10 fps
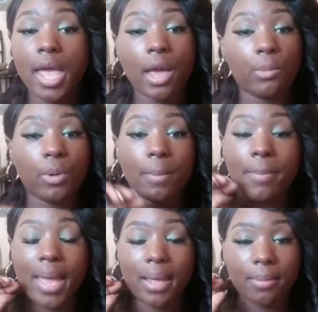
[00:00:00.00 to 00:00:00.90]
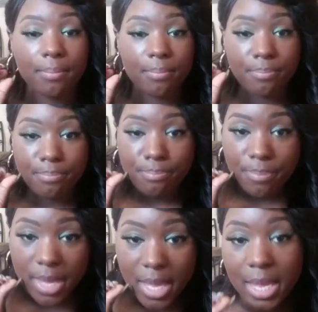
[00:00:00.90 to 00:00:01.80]
and what made
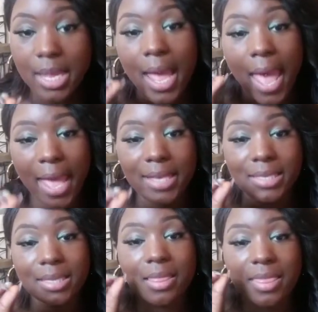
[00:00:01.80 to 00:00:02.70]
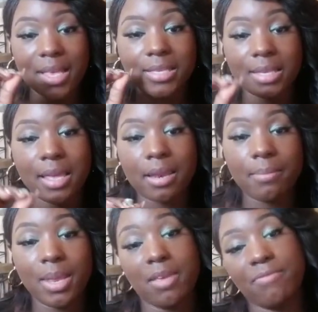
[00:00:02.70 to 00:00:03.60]
me ace this
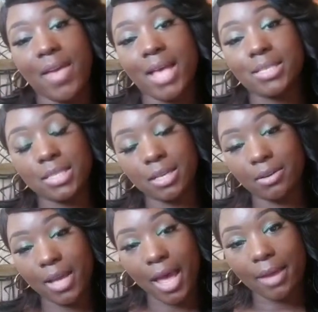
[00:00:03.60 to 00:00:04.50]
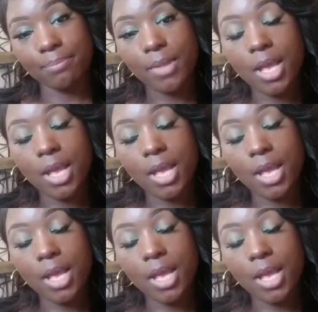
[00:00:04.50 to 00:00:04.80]
intermittent fasting, okay?